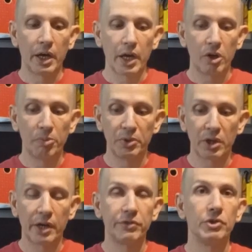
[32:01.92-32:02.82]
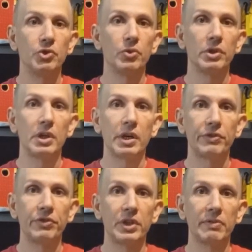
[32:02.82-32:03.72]
and hope you guys enjoyed
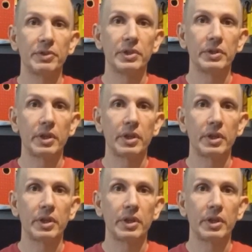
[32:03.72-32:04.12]
seeing everything